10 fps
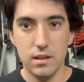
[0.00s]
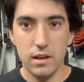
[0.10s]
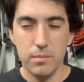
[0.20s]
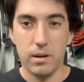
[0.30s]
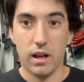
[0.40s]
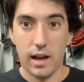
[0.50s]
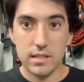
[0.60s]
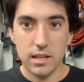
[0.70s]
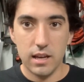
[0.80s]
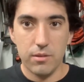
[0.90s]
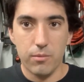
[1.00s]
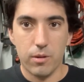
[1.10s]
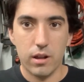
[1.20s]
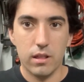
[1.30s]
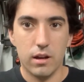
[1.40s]
But I'd say one of
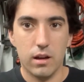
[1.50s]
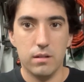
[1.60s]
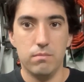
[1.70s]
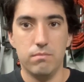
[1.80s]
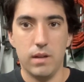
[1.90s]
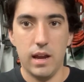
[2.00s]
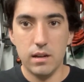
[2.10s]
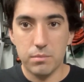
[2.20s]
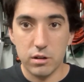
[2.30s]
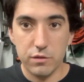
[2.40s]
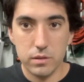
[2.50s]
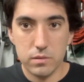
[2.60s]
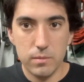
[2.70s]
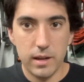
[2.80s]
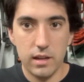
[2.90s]
the main improvements we
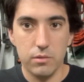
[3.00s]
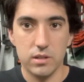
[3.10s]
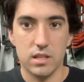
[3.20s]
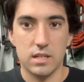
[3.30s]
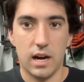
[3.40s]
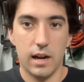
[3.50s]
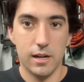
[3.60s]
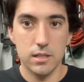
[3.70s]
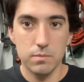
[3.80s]
made was the tires.